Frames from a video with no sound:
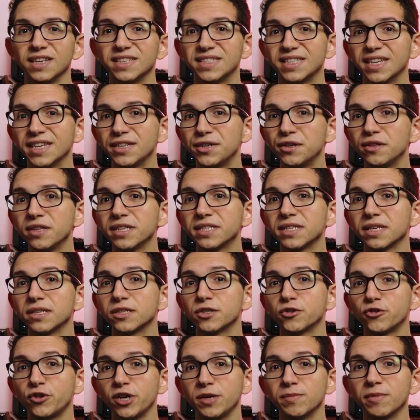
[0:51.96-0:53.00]
A signal is a
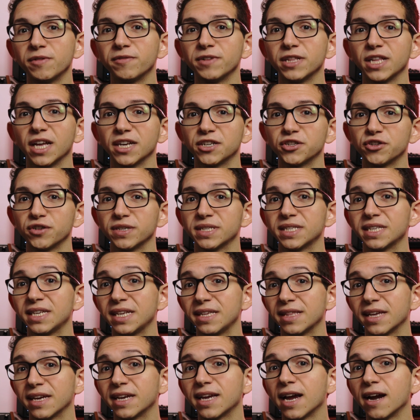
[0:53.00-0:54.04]
stream of
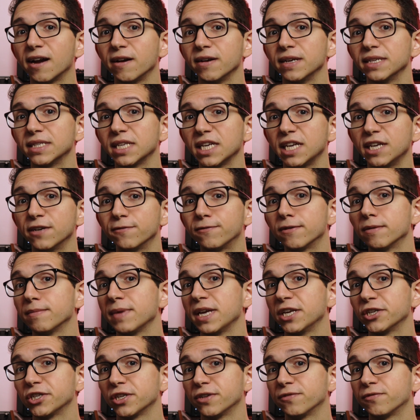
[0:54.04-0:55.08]
electricity that carries
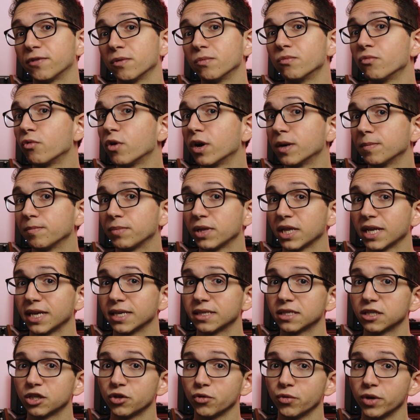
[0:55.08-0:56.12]
information from one
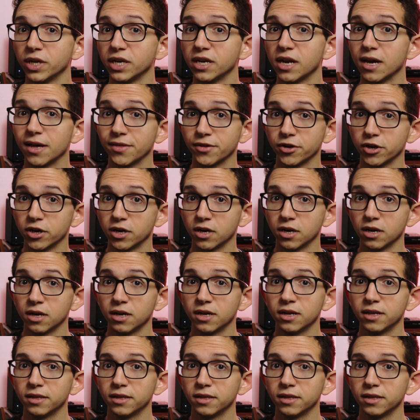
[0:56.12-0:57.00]
place to another.